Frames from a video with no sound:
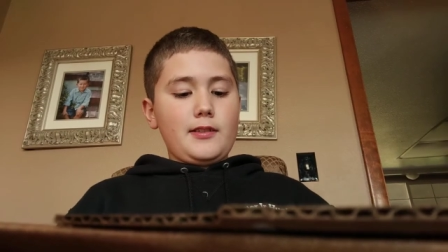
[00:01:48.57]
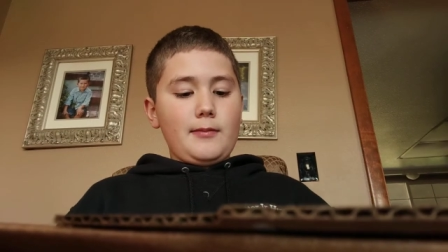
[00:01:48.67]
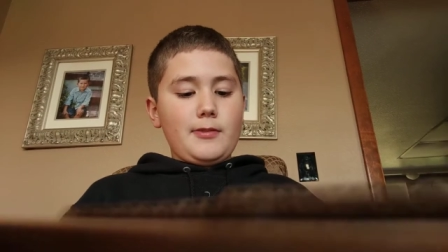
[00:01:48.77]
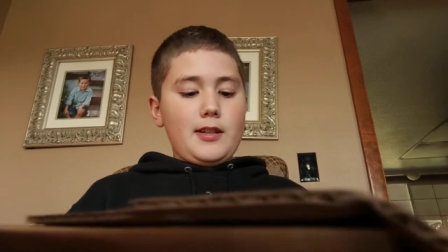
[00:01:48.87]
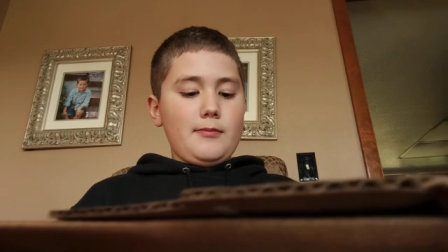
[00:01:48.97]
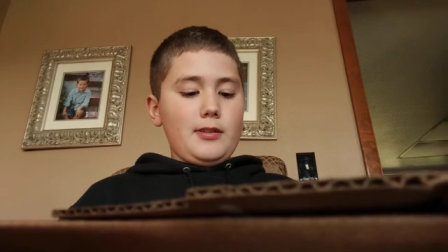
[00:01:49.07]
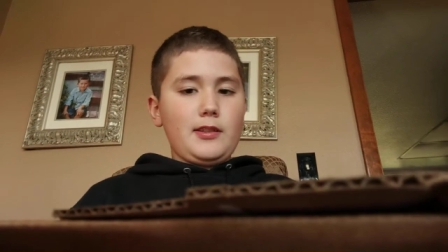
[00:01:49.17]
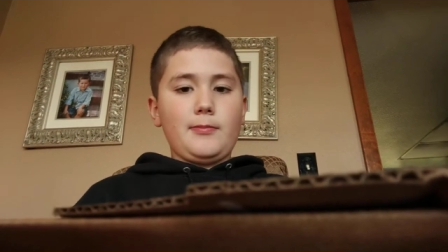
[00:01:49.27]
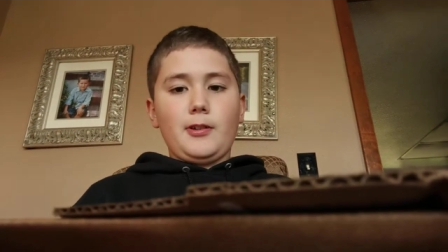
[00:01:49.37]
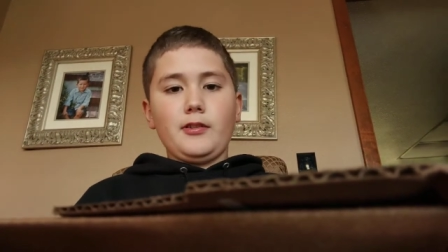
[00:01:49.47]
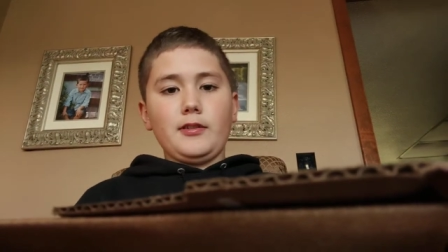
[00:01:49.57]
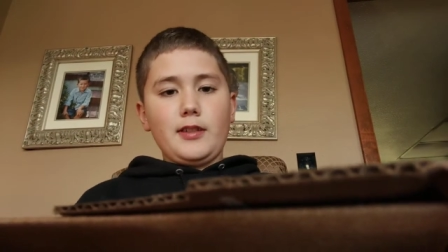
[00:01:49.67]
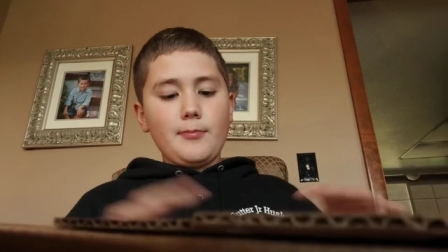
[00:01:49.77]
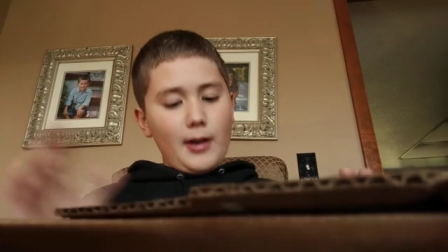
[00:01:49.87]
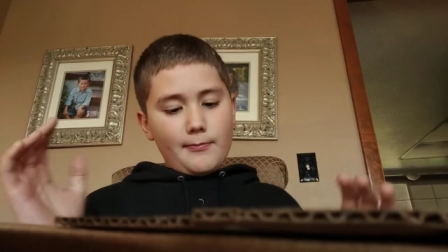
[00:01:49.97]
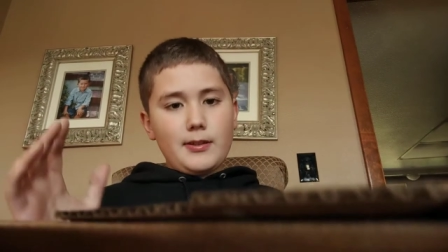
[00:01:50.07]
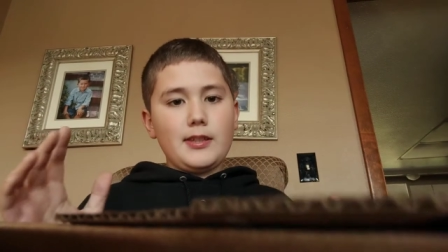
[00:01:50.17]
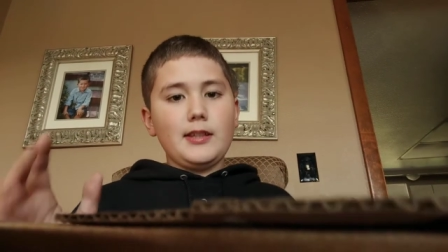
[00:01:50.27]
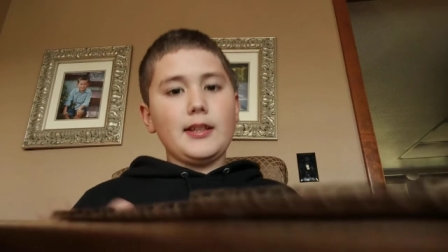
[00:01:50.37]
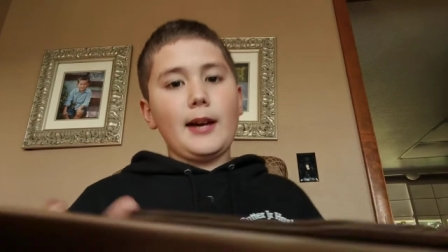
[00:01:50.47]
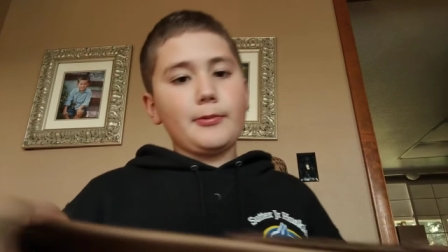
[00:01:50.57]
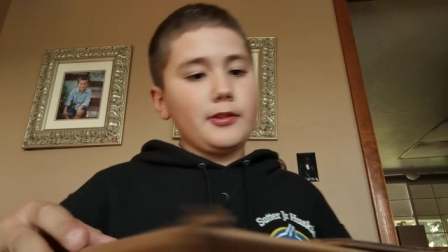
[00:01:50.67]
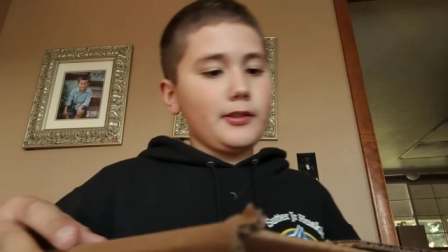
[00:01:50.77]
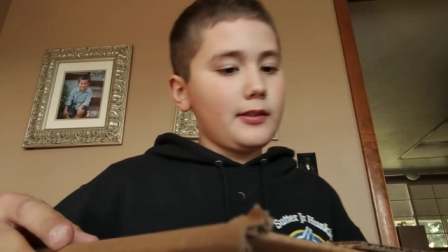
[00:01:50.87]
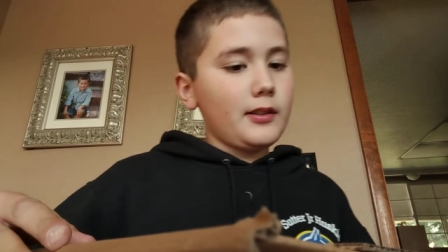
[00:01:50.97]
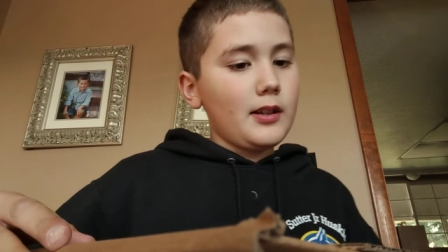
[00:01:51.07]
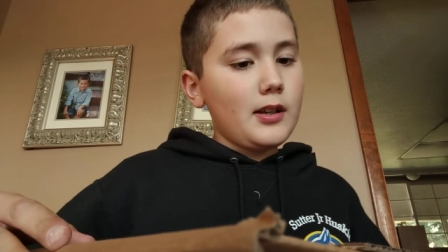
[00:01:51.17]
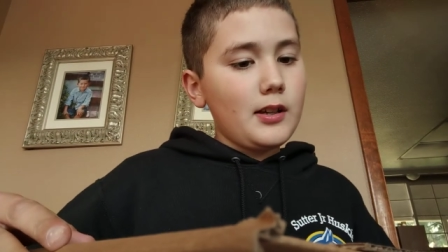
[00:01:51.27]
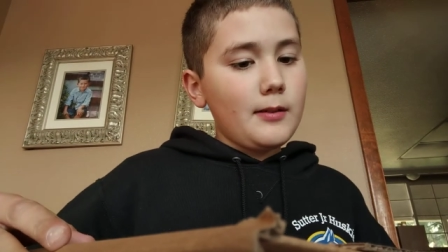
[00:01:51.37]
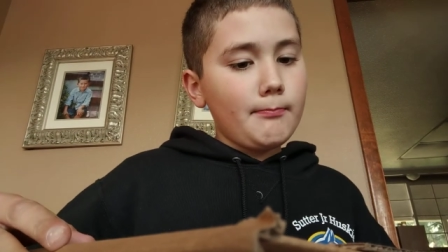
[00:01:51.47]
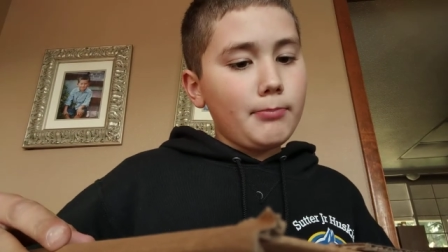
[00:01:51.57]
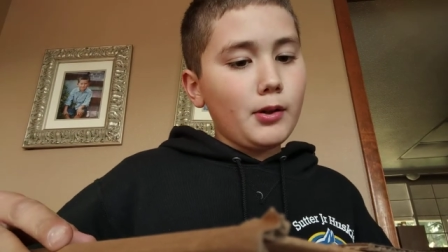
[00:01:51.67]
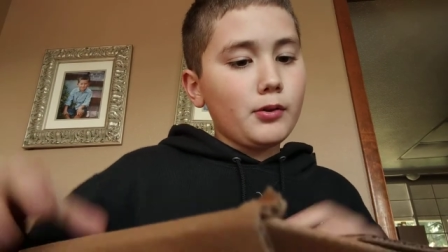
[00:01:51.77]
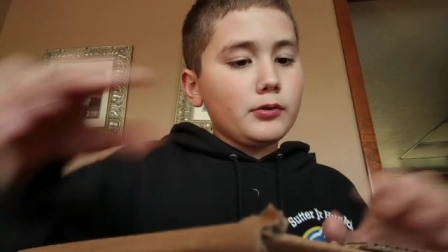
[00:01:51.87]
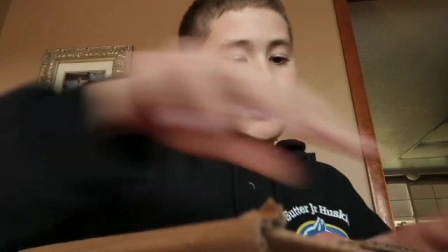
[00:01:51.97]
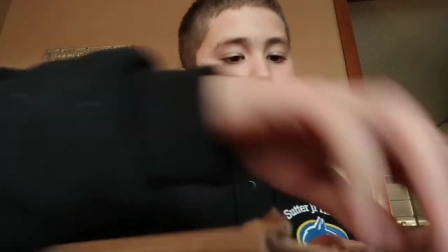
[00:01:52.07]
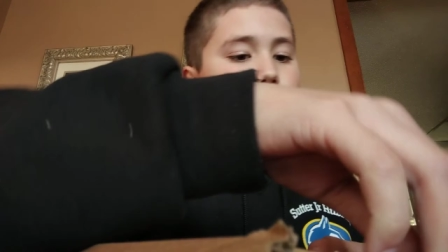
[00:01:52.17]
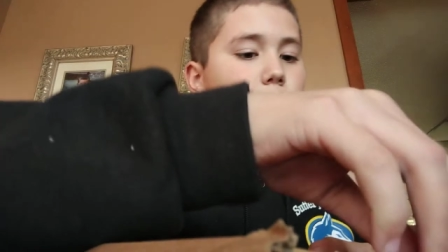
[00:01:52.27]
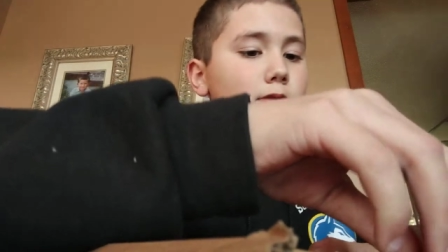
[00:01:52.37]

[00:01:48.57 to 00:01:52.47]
something a bit smaller. It might be the adapter's pull tab.